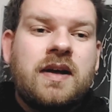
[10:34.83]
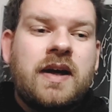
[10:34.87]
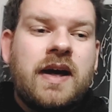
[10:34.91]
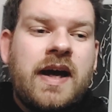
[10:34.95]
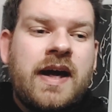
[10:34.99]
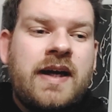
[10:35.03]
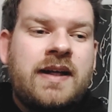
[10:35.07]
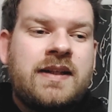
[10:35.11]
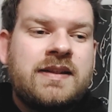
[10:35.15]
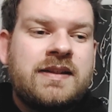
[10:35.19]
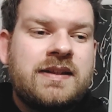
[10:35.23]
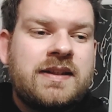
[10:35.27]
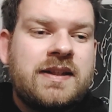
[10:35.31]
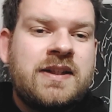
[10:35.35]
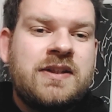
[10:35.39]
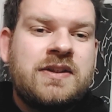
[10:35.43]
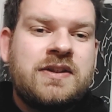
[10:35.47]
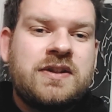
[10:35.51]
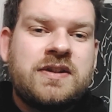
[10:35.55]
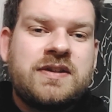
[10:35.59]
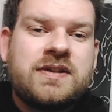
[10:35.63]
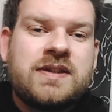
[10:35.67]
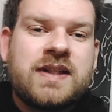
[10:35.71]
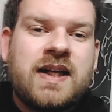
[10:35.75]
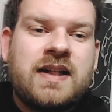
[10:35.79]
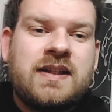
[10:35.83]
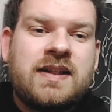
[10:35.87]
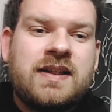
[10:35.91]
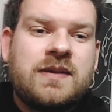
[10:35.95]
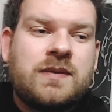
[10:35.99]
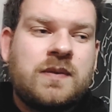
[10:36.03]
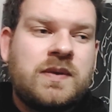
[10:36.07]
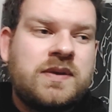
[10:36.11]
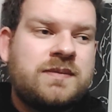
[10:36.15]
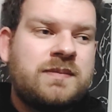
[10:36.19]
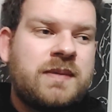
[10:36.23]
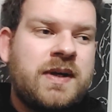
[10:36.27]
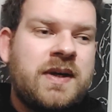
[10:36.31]
And Eat Your Salad
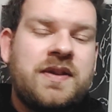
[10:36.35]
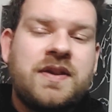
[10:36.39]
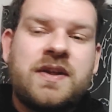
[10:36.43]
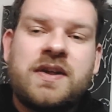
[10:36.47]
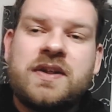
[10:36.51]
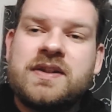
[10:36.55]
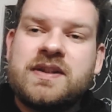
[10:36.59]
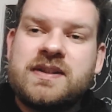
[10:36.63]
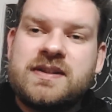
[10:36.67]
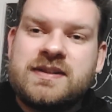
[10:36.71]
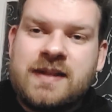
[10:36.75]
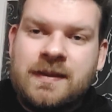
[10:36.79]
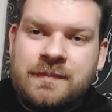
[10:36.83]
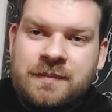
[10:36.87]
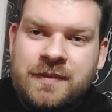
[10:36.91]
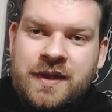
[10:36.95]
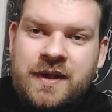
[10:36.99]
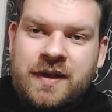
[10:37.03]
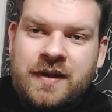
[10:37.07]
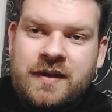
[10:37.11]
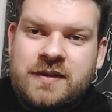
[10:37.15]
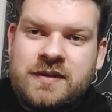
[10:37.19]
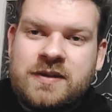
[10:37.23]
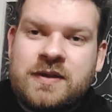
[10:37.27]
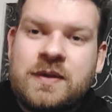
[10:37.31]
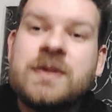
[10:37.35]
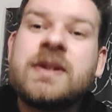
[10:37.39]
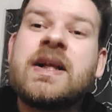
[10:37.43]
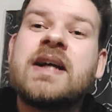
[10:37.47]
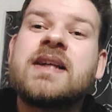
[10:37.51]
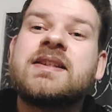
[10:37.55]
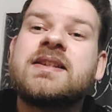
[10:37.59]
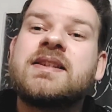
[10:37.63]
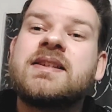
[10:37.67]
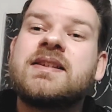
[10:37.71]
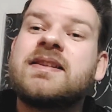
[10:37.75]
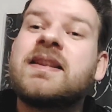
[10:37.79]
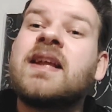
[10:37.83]
was my 30-something, so
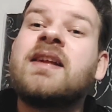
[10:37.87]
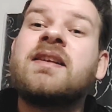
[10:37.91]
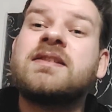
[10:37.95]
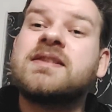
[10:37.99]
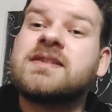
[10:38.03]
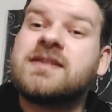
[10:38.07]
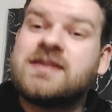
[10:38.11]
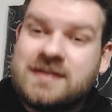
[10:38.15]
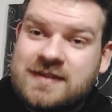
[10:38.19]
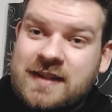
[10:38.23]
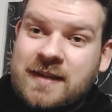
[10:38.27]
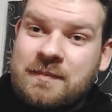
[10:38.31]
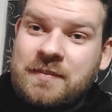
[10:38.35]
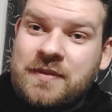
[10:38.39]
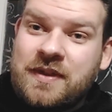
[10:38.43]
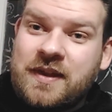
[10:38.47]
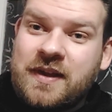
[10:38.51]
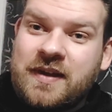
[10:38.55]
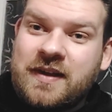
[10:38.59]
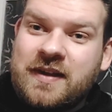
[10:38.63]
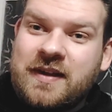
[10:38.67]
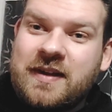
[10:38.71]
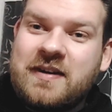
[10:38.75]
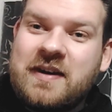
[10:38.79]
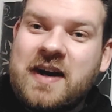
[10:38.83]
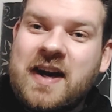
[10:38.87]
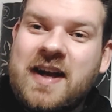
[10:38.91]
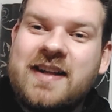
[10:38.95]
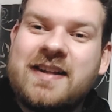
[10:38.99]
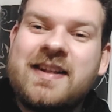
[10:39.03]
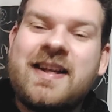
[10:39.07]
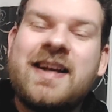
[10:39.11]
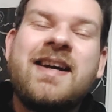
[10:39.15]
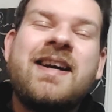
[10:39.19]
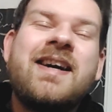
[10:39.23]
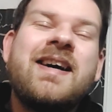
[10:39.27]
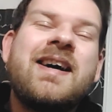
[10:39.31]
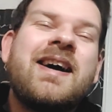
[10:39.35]
that tells something,
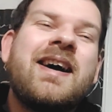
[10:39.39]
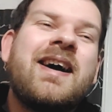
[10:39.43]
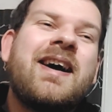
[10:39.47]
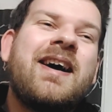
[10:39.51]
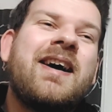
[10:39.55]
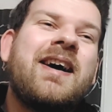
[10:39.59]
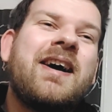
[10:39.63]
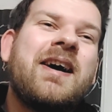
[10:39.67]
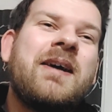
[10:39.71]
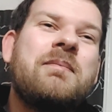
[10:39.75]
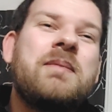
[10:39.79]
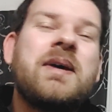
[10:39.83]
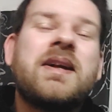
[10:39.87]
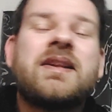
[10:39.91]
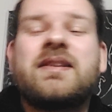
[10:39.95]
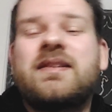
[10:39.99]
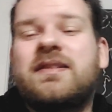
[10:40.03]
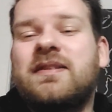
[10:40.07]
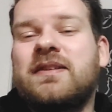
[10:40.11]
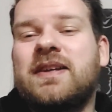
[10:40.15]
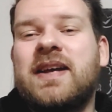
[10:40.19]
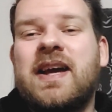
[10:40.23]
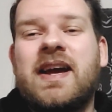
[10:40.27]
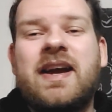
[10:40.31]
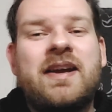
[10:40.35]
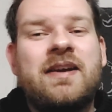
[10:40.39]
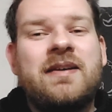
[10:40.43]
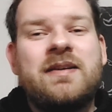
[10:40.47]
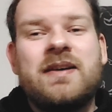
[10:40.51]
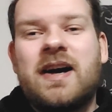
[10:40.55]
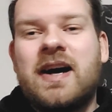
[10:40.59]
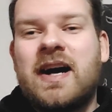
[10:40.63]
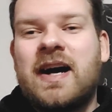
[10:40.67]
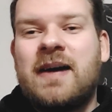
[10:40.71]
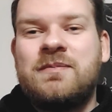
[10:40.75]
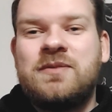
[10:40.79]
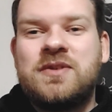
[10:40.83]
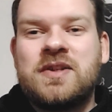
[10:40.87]
right? But hey,
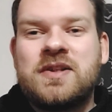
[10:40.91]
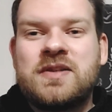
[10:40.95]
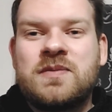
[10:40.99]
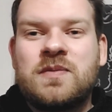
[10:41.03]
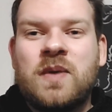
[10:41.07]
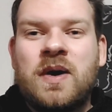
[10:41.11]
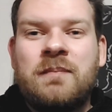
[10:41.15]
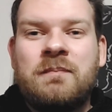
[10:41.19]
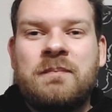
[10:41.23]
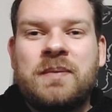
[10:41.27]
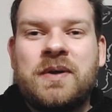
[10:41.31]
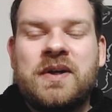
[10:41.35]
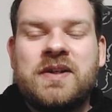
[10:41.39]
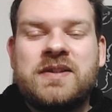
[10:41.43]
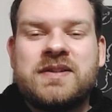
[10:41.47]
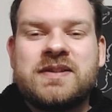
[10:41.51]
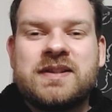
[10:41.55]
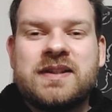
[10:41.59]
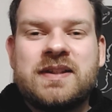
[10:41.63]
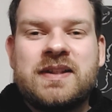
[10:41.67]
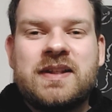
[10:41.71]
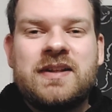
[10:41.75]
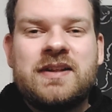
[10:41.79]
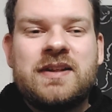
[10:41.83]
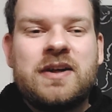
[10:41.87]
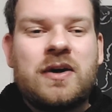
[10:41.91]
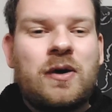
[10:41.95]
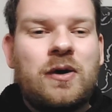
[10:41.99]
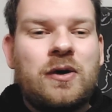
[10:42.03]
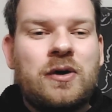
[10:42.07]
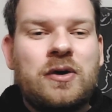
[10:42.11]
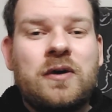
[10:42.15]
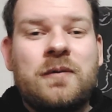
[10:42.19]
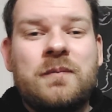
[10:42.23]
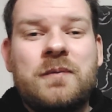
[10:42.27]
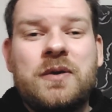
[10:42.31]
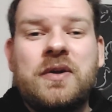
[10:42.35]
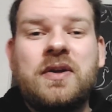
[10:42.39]
I'm just one person in the whole
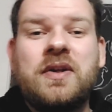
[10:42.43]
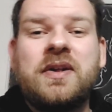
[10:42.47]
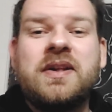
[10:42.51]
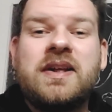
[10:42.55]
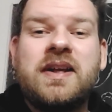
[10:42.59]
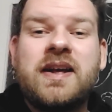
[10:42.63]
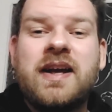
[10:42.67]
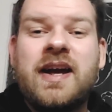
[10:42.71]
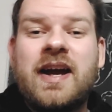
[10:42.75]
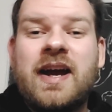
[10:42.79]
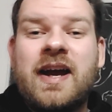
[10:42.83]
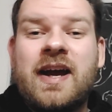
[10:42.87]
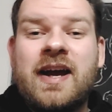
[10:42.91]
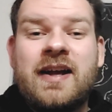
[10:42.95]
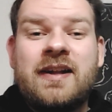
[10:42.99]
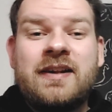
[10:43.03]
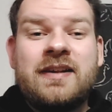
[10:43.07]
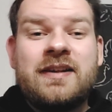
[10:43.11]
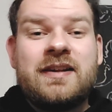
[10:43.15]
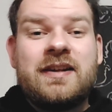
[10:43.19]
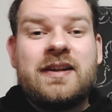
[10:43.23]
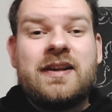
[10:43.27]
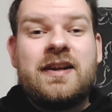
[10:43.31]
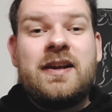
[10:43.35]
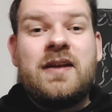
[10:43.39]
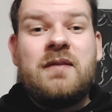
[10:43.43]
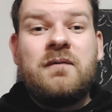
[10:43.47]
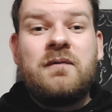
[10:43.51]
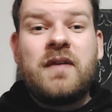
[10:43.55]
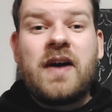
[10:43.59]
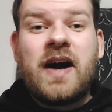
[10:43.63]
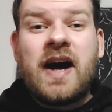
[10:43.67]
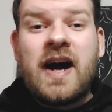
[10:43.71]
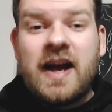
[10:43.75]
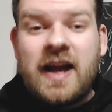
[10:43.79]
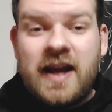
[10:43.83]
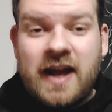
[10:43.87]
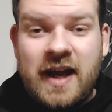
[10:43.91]
community, and if
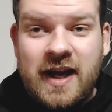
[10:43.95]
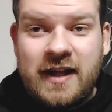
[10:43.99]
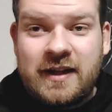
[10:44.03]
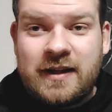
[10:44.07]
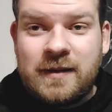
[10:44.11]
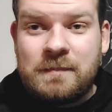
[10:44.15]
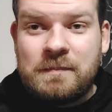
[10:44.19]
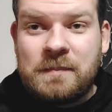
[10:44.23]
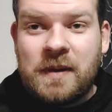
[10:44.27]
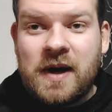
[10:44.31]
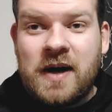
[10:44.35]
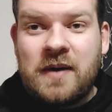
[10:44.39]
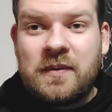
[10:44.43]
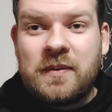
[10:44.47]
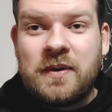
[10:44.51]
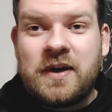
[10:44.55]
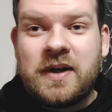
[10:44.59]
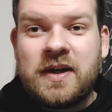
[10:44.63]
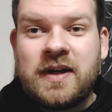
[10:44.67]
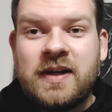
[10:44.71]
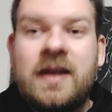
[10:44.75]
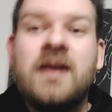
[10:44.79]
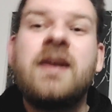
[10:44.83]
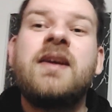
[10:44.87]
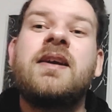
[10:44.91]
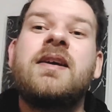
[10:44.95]
I had the power,